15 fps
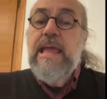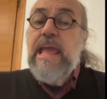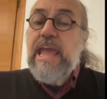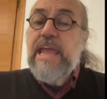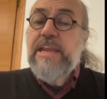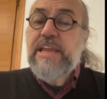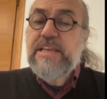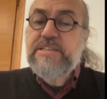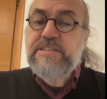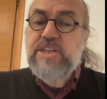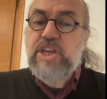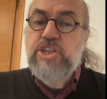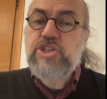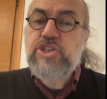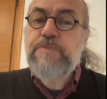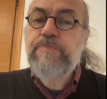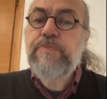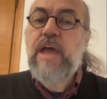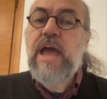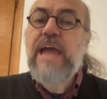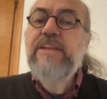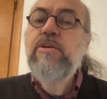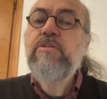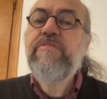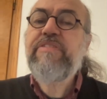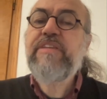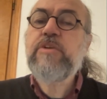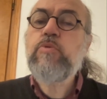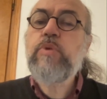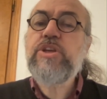In exchange, I don't
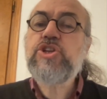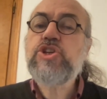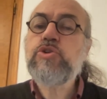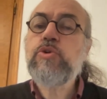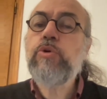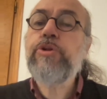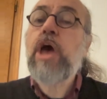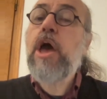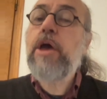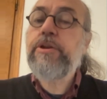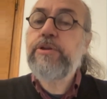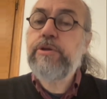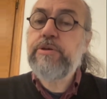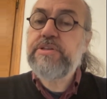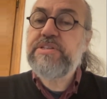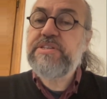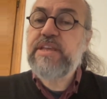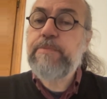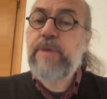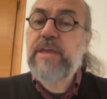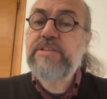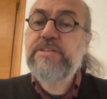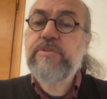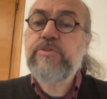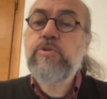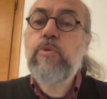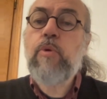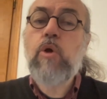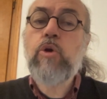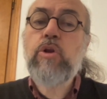think we should underestimate the
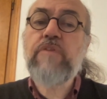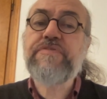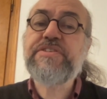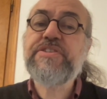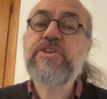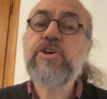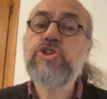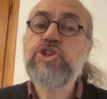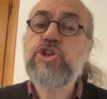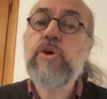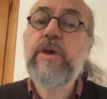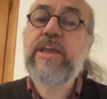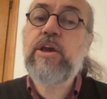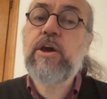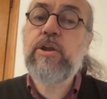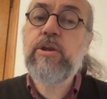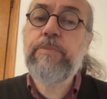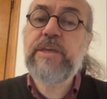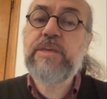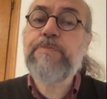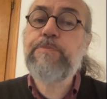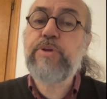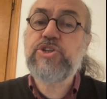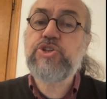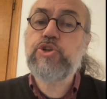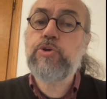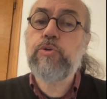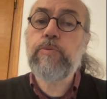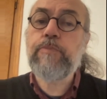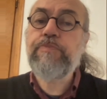role of socioeconomic
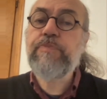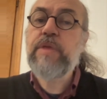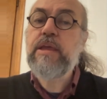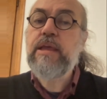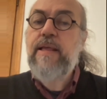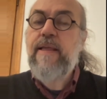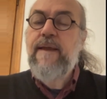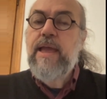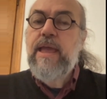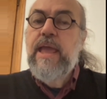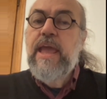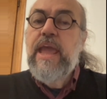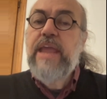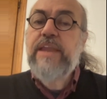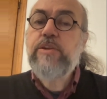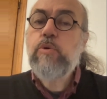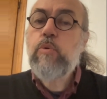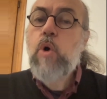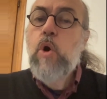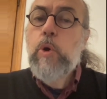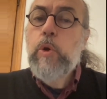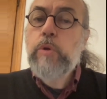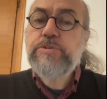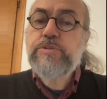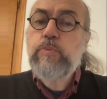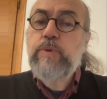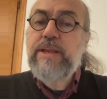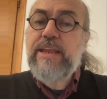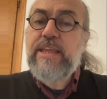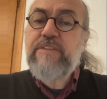pressure. In the world
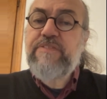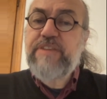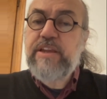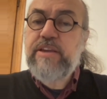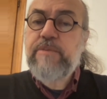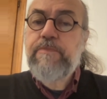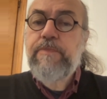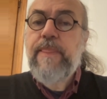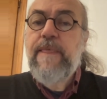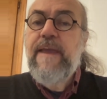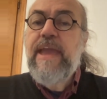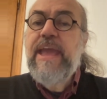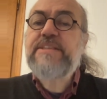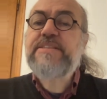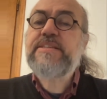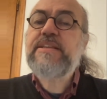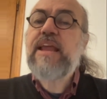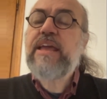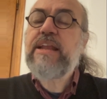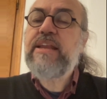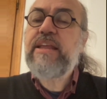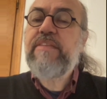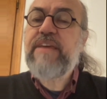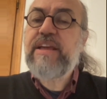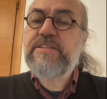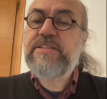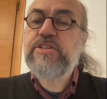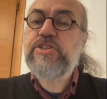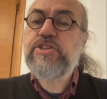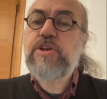we live in, it's likely that
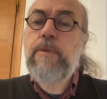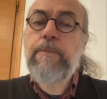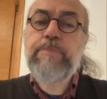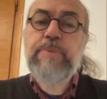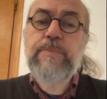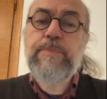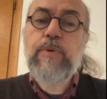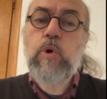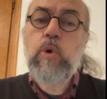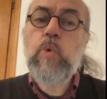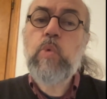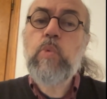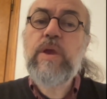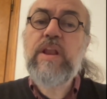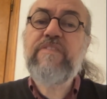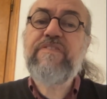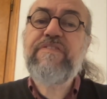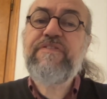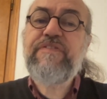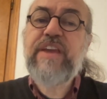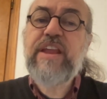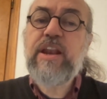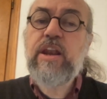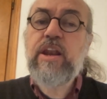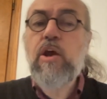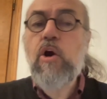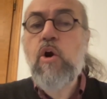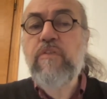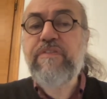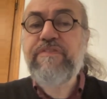some people will feel
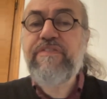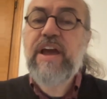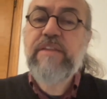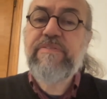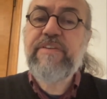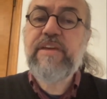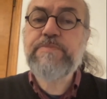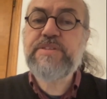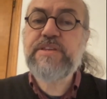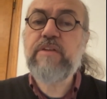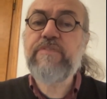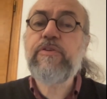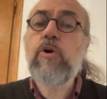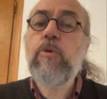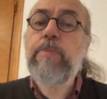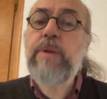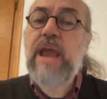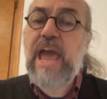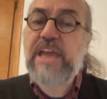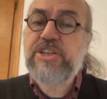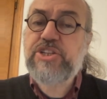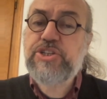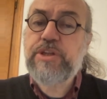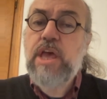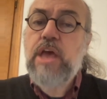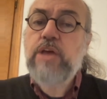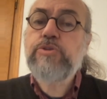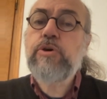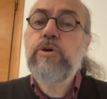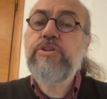or find themselves obliged
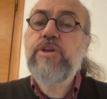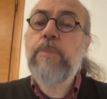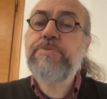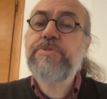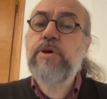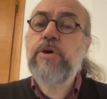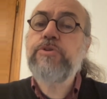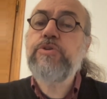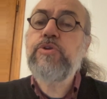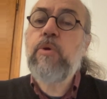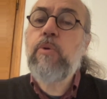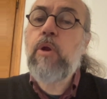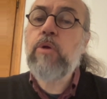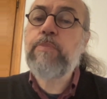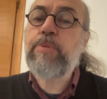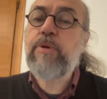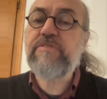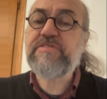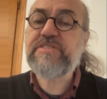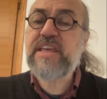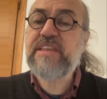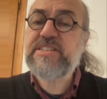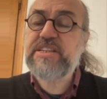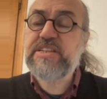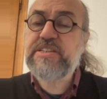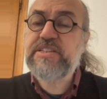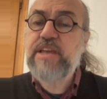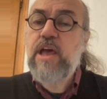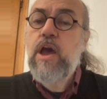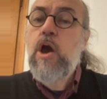to adopt a neural
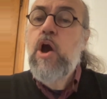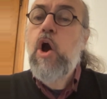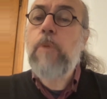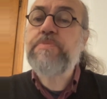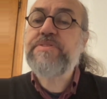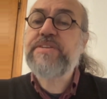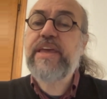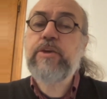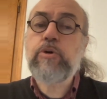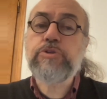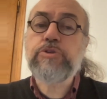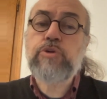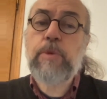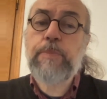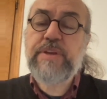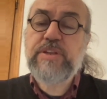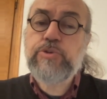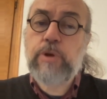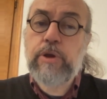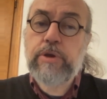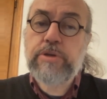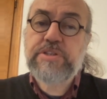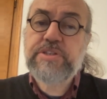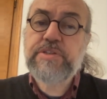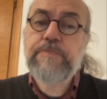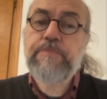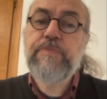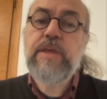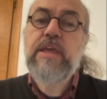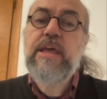prosthesis or psychotropic drugs.
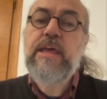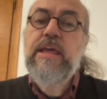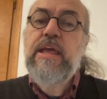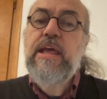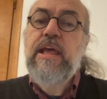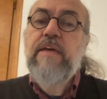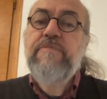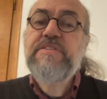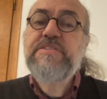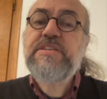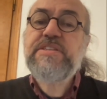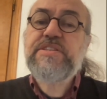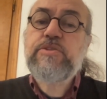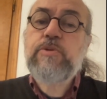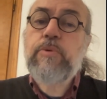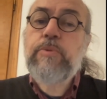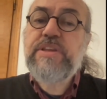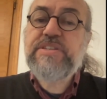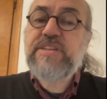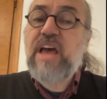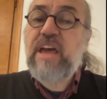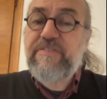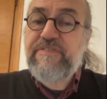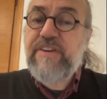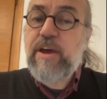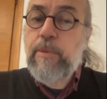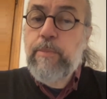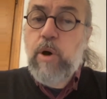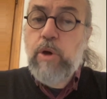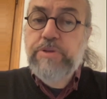This is the risk I
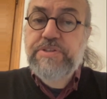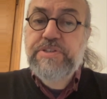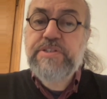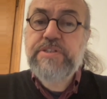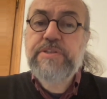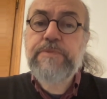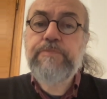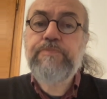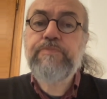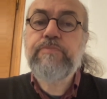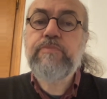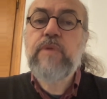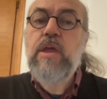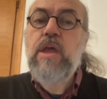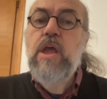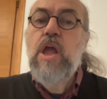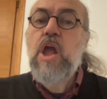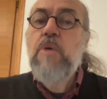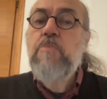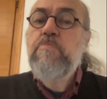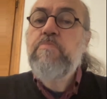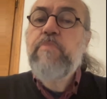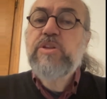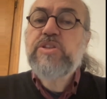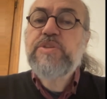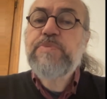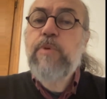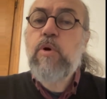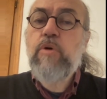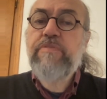fear most, much
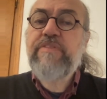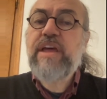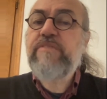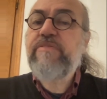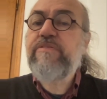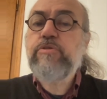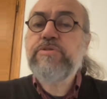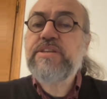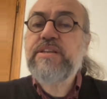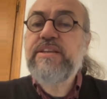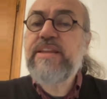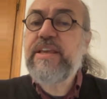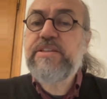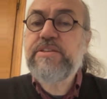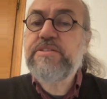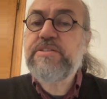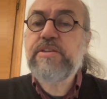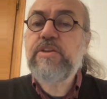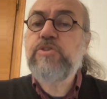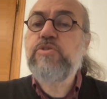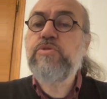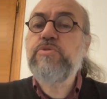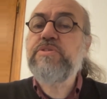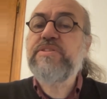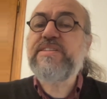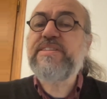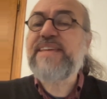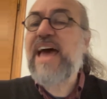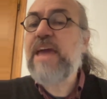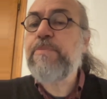more than those linked to, to
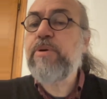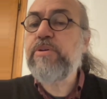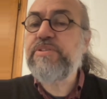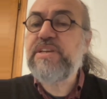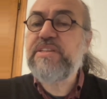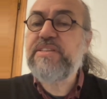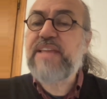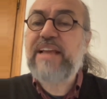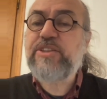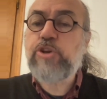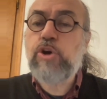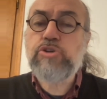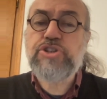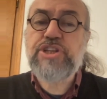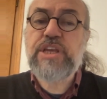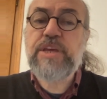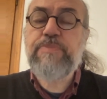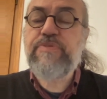cyber dictatorship,